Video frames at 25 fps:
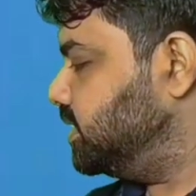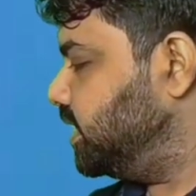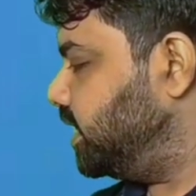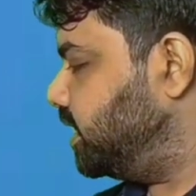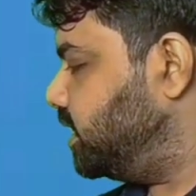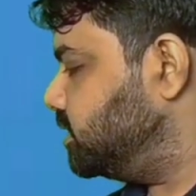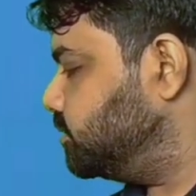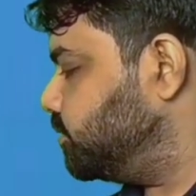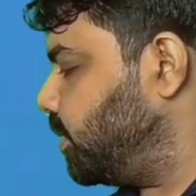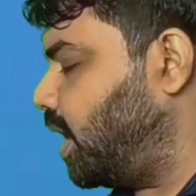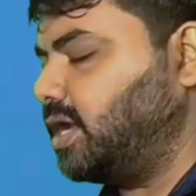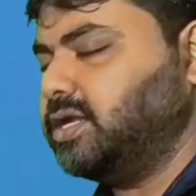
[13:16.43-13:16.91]

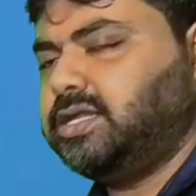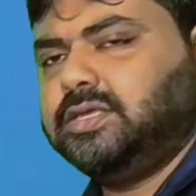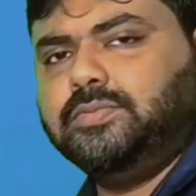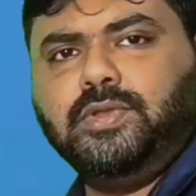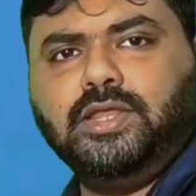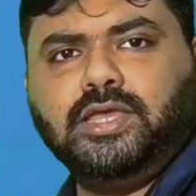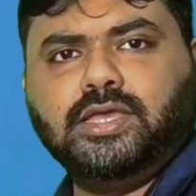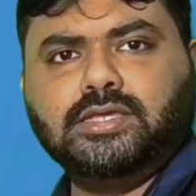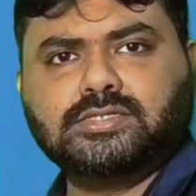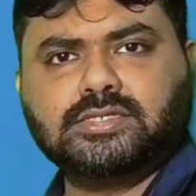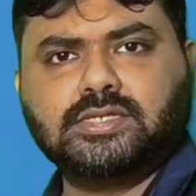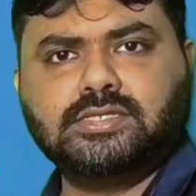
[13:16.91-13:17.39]
Since there is
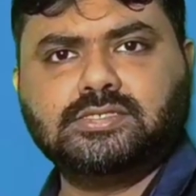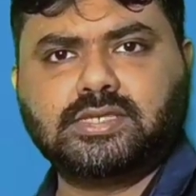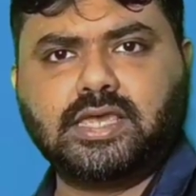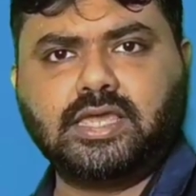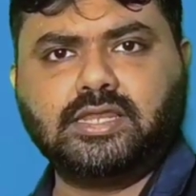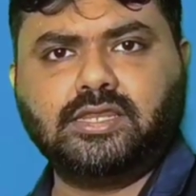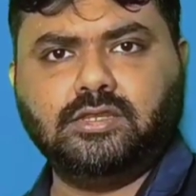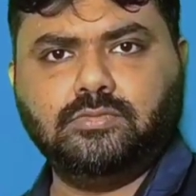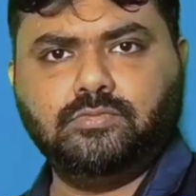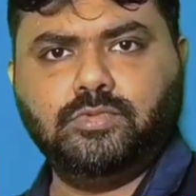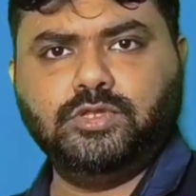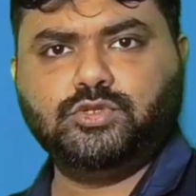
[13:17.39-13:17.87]

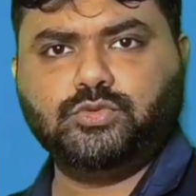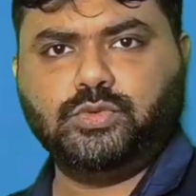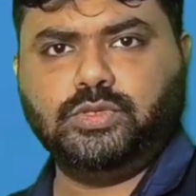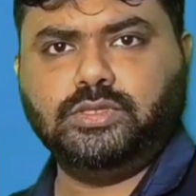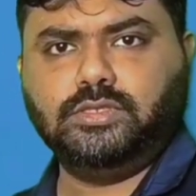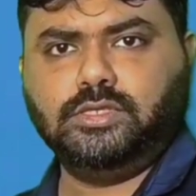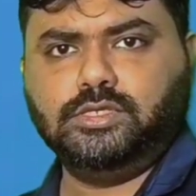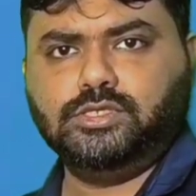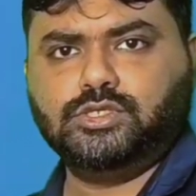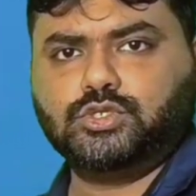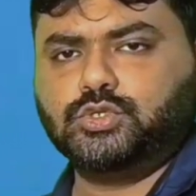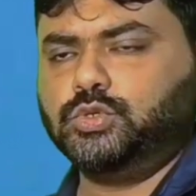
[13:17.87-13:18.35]
multiplication sign
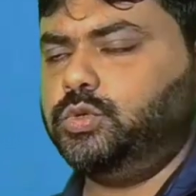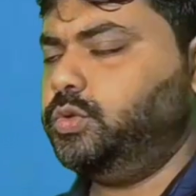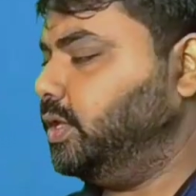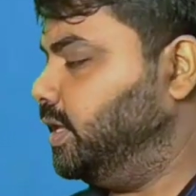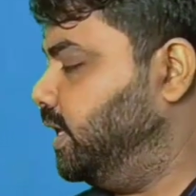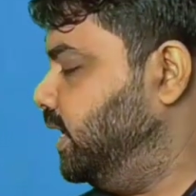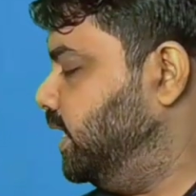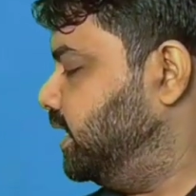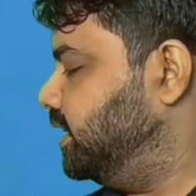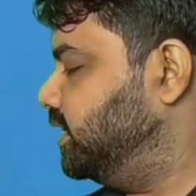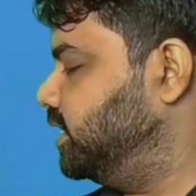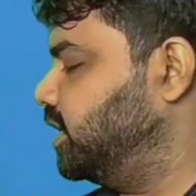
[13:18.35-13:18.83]
in between
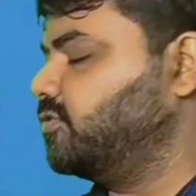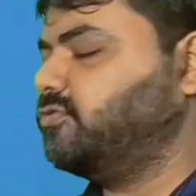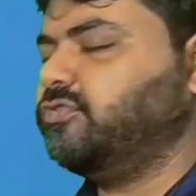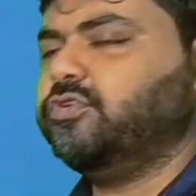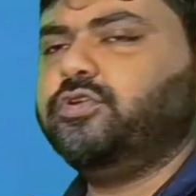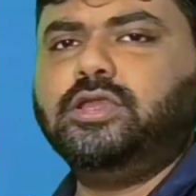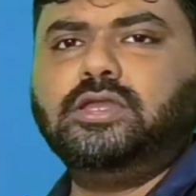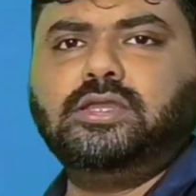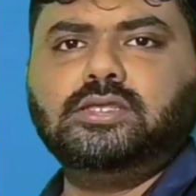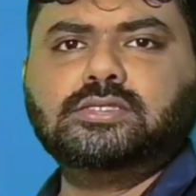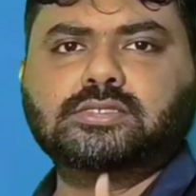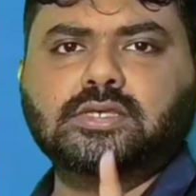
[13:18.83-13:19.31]
these two,
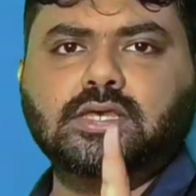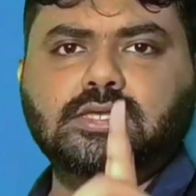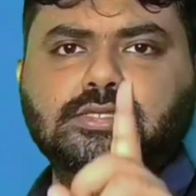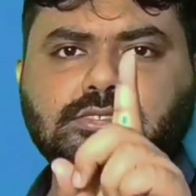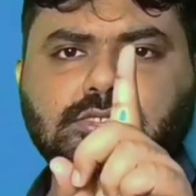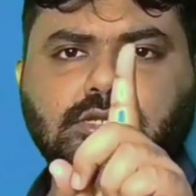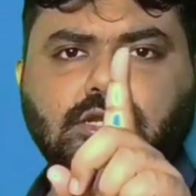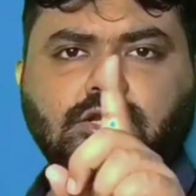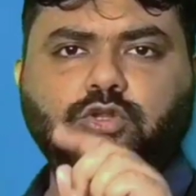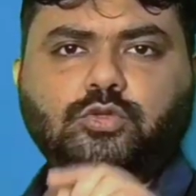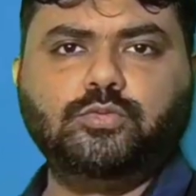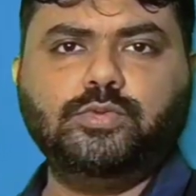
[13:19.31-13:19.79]
therefore
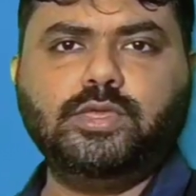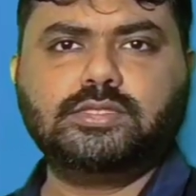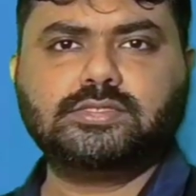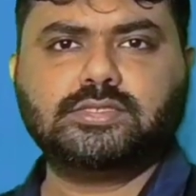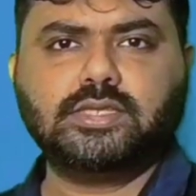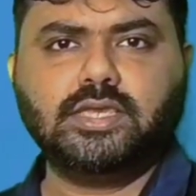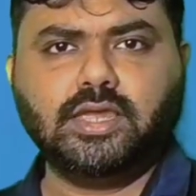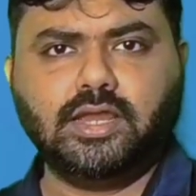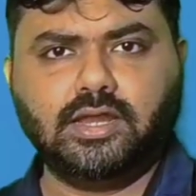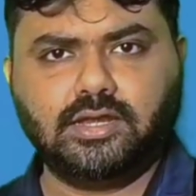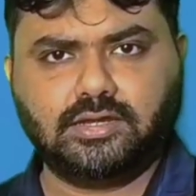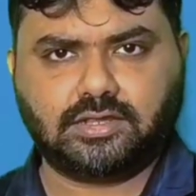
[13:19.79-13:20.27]
it is
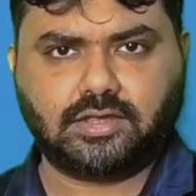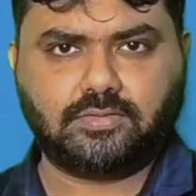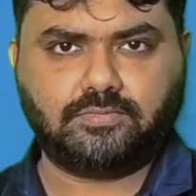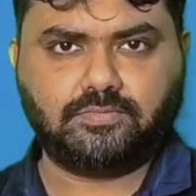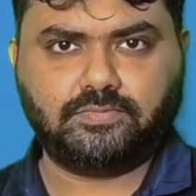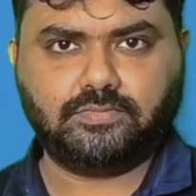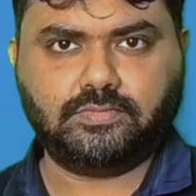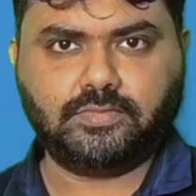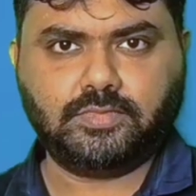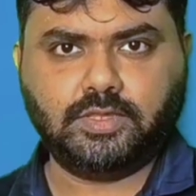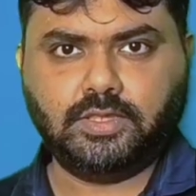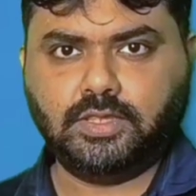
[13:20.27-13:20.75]
considered to be a
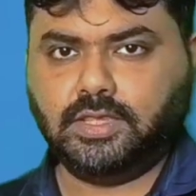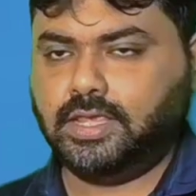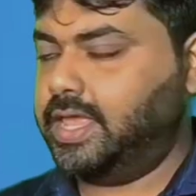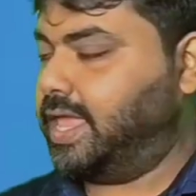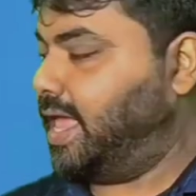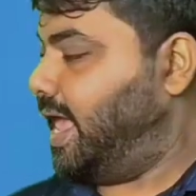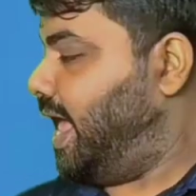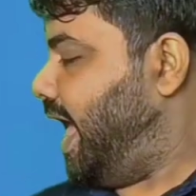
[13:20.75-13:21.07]
single term.